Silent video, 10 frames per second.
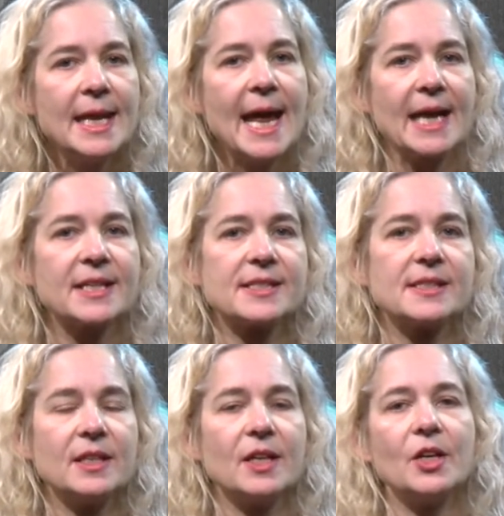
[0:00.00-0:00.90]

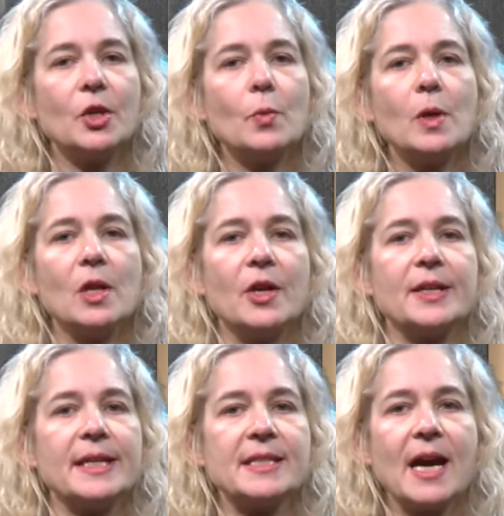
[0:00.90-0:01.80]
Next, you will
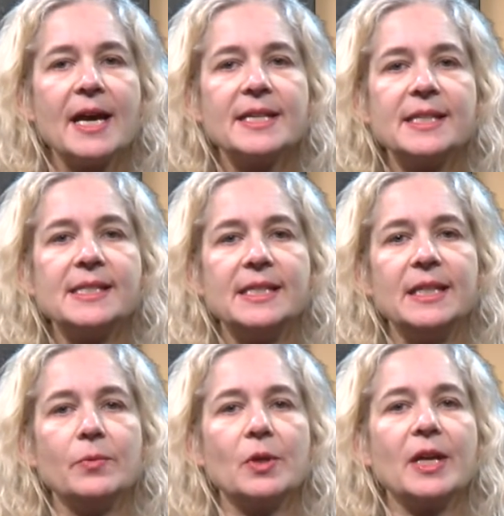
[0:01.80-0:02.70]
learn that
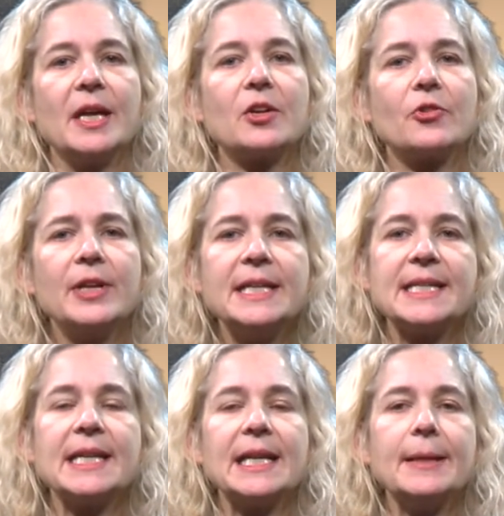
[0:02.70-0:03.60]
ICT will
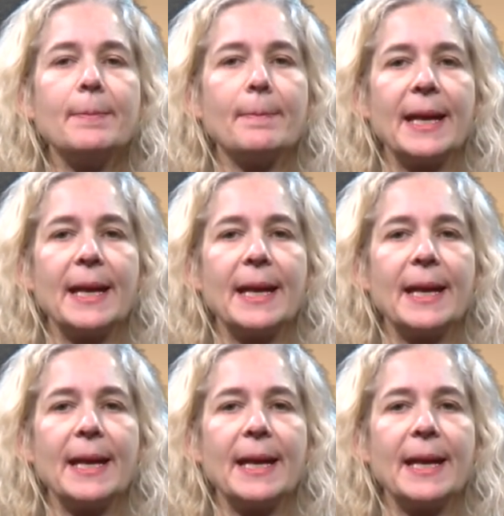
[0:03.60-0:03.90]
increasingly